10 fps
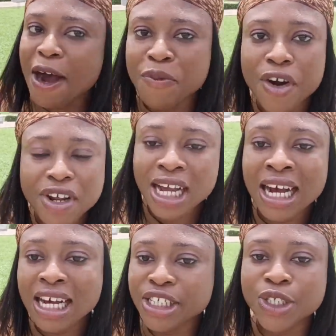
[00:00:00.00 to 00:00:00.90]

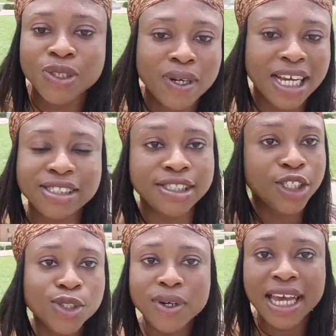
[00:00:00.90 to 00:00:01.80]
America, the US,
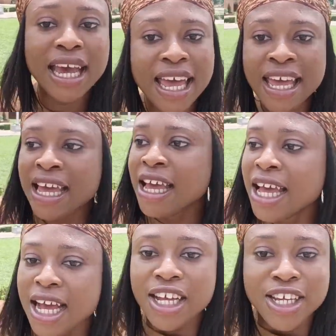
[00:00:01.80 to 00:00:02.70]
the
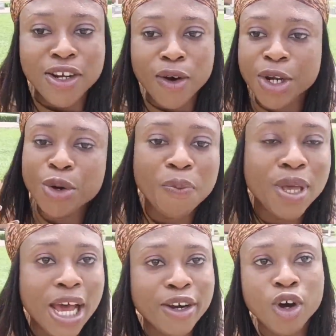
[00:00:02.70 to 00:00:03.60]
UK, you know,
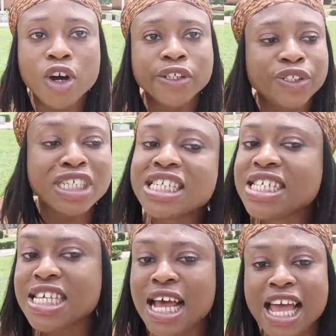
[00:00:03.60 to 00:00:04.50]
European
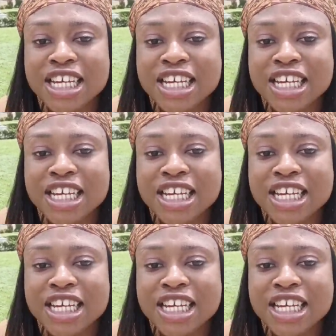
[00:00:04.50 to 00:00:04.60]
countries,